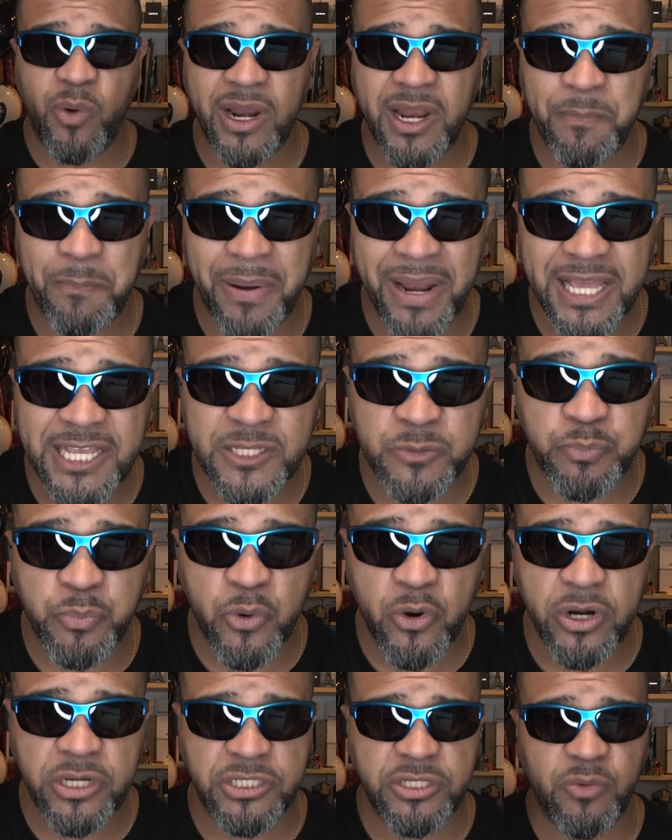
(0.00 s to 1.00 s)
want to play
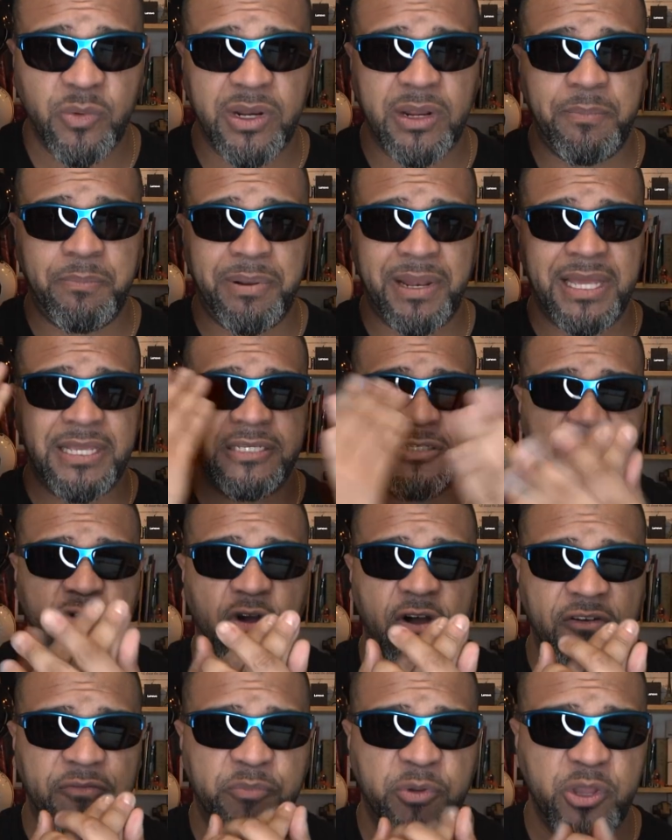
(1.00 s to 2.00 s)
sports, you want to play
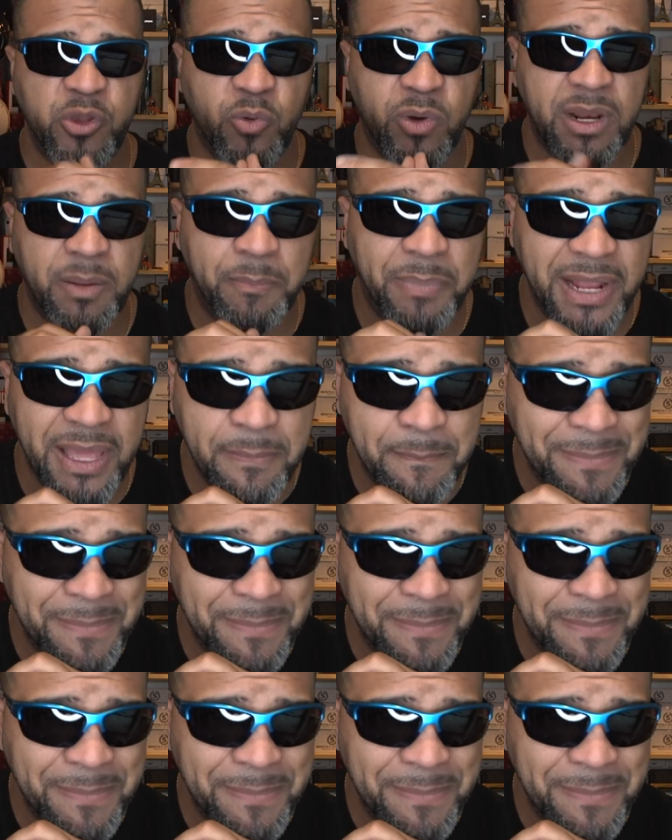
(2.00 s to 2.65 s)
softball, you want to play